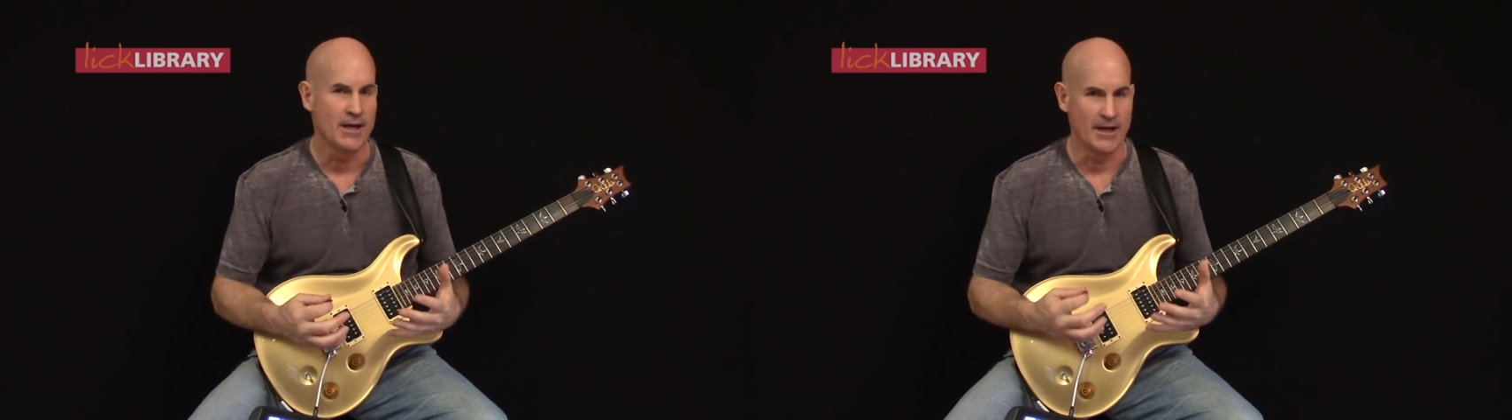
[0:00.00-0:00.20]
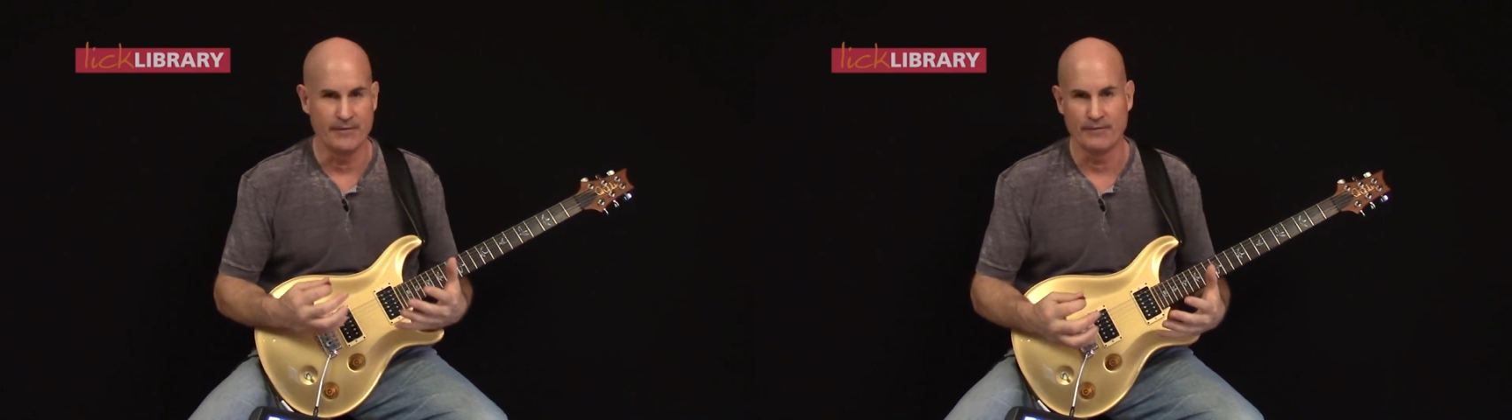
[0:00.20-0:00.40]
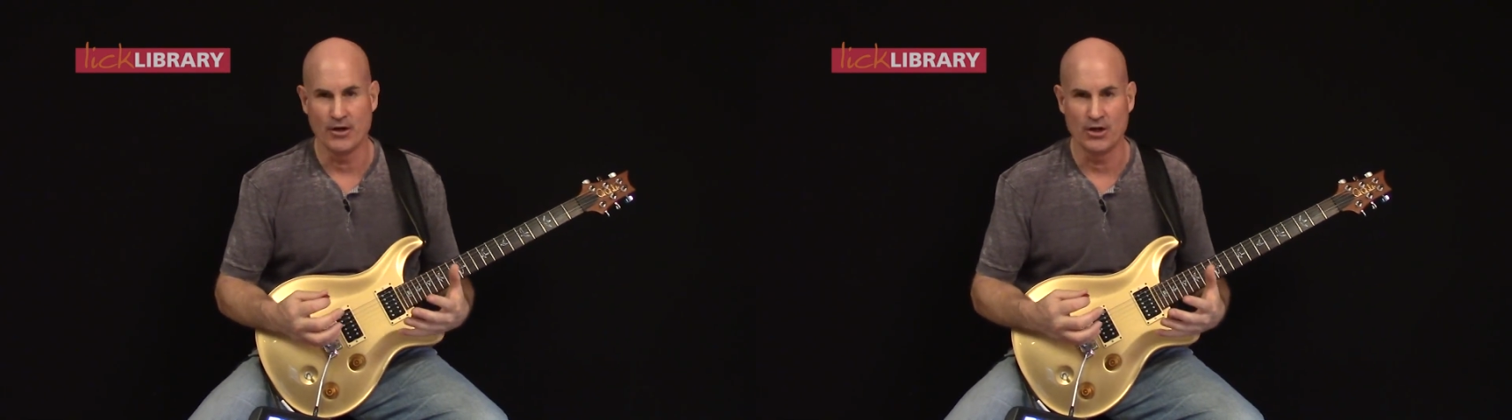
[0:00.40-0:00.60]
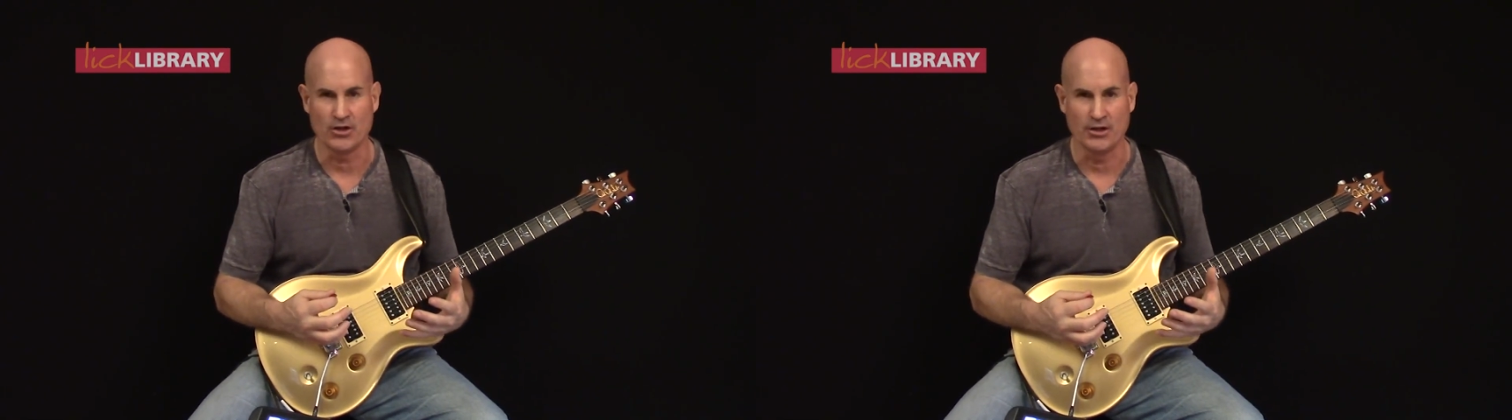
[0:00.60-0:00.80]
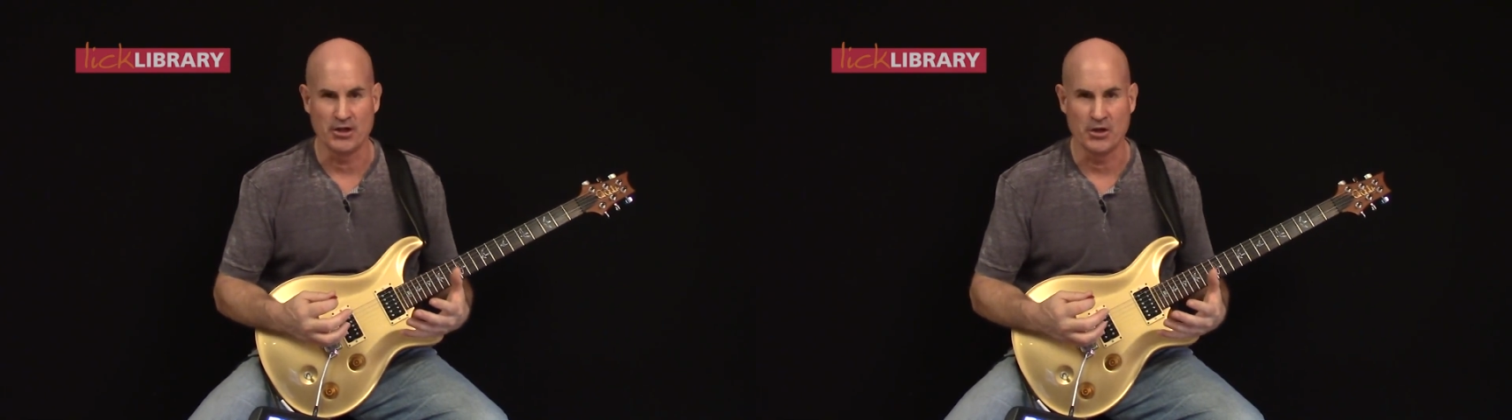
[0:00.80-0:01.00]
an
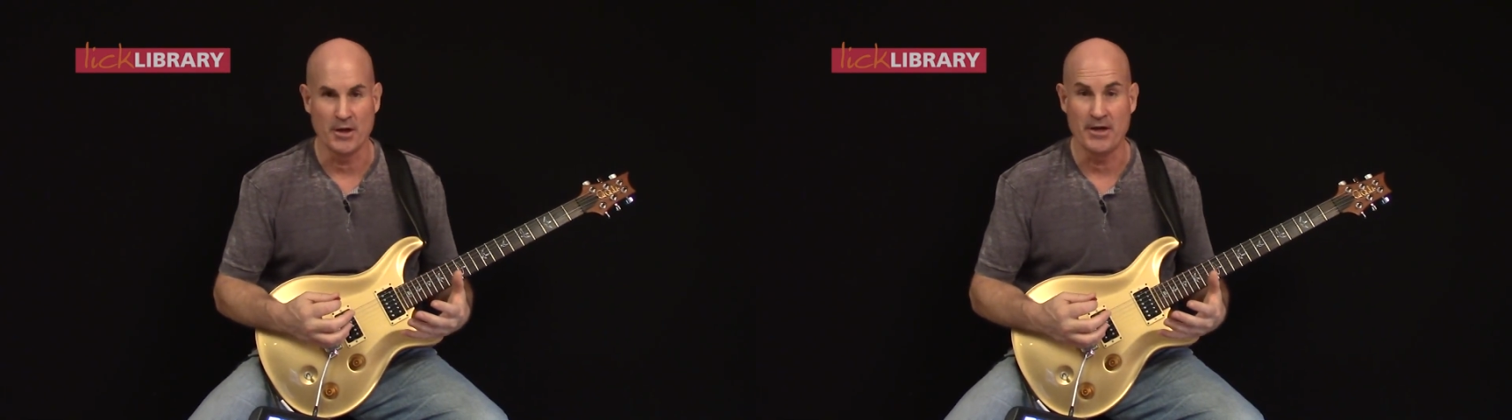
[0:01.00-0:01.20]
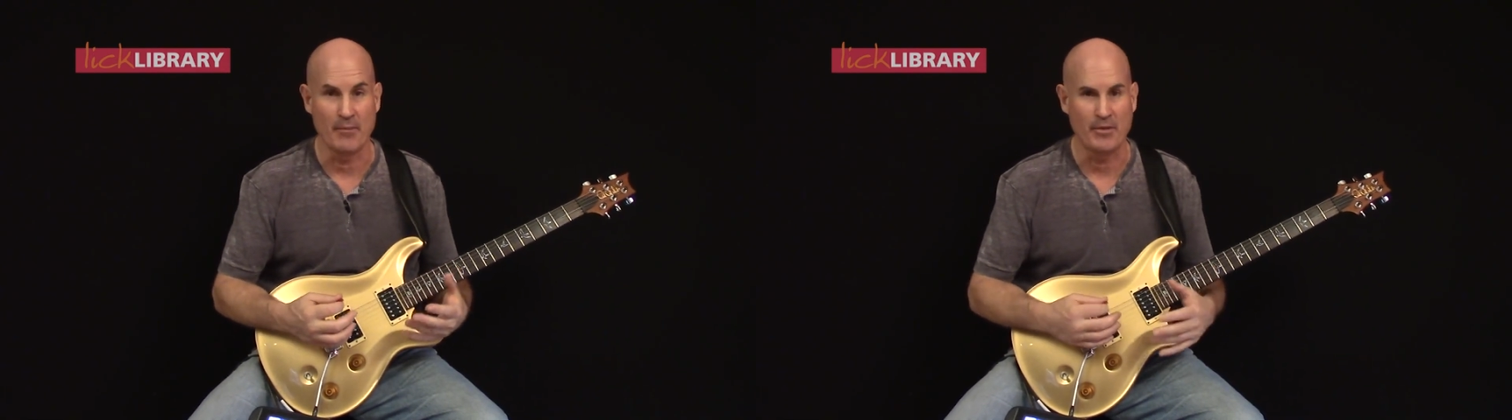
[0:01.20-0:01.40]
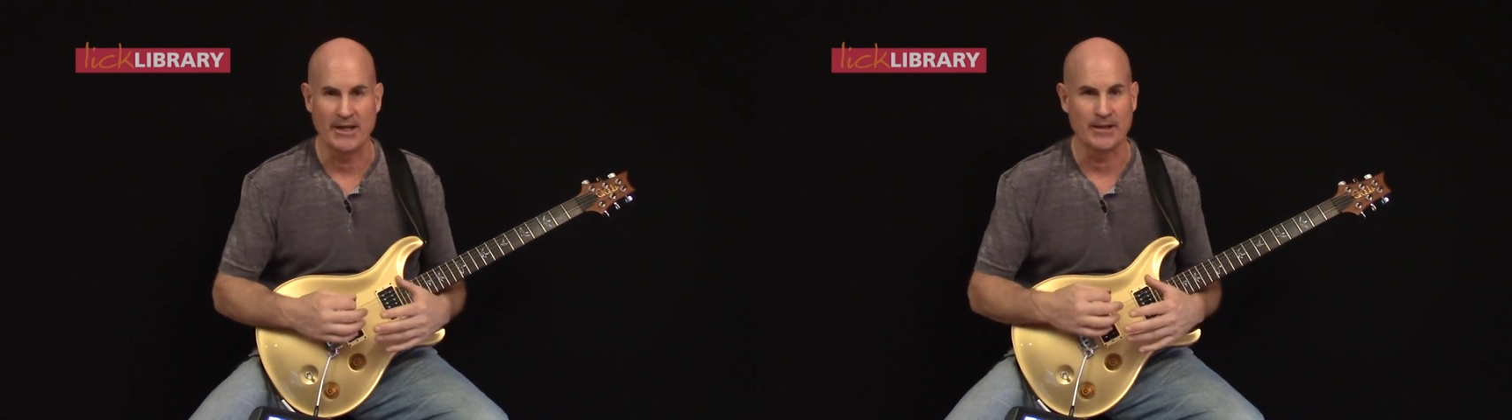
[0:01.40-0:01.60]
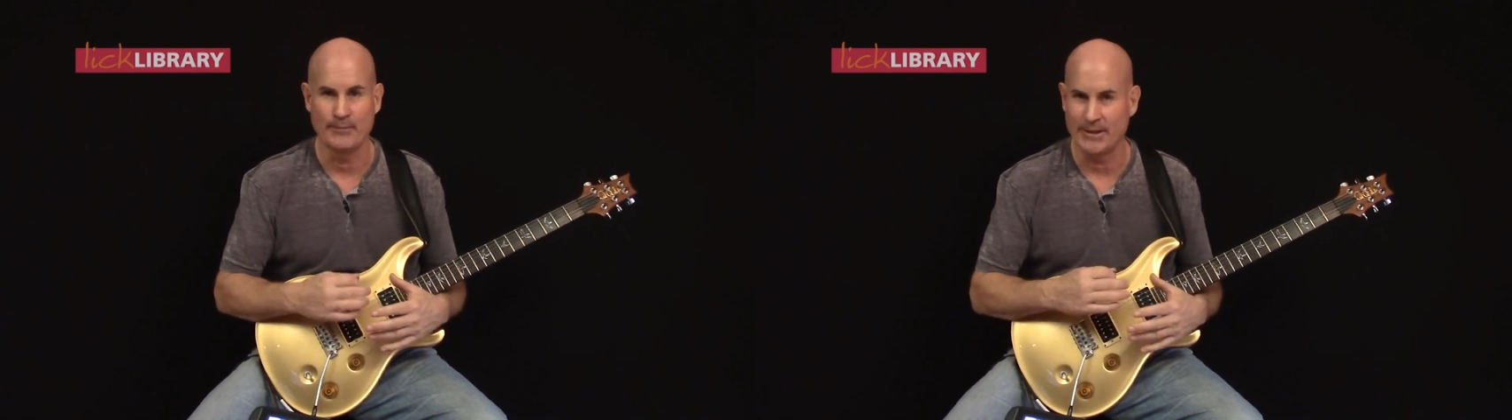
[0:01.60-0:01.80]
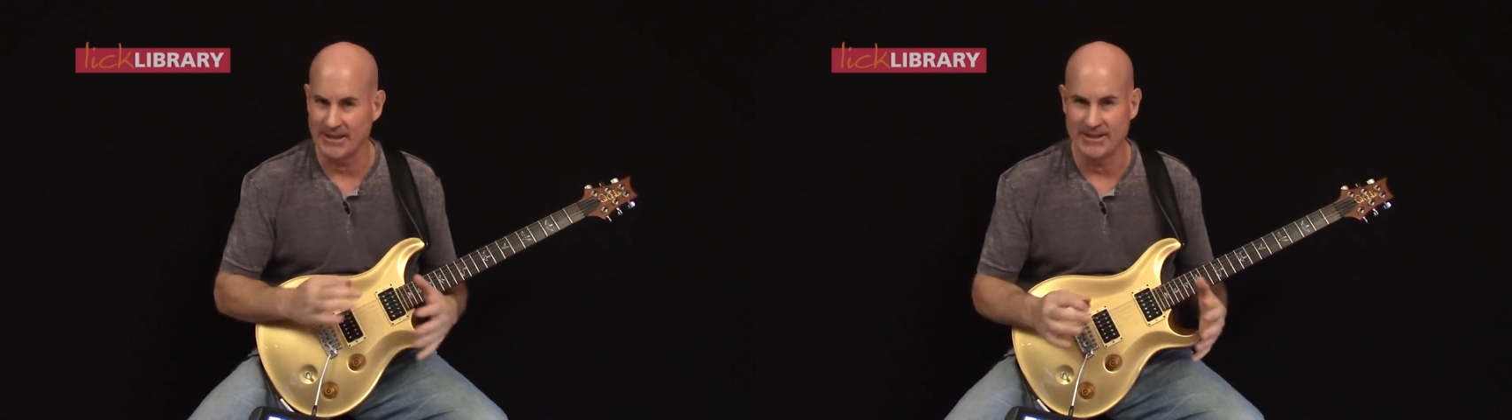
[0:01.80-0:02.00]
inversion and you end up playing
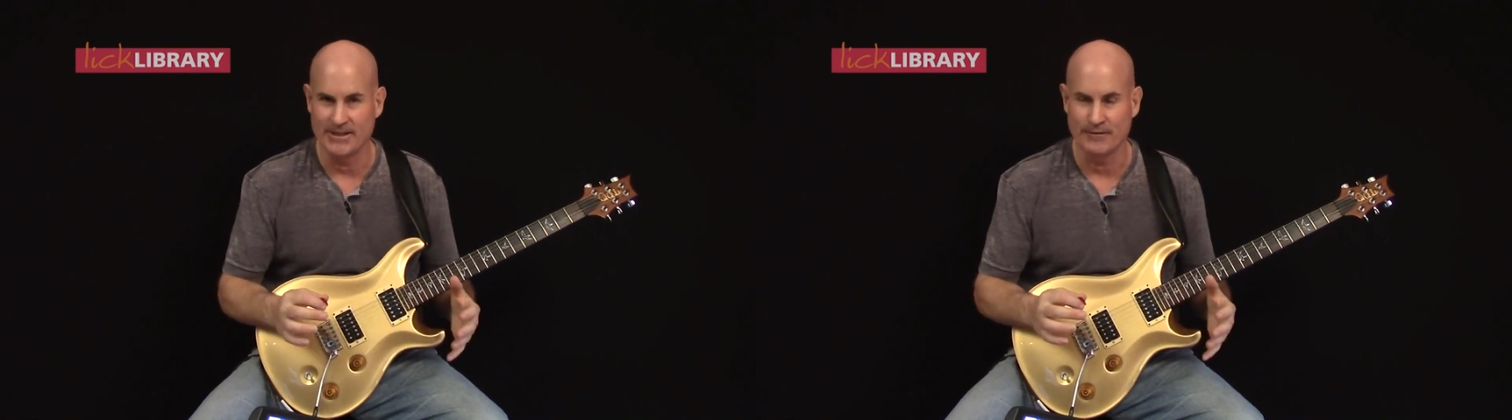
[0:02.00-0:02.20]
completely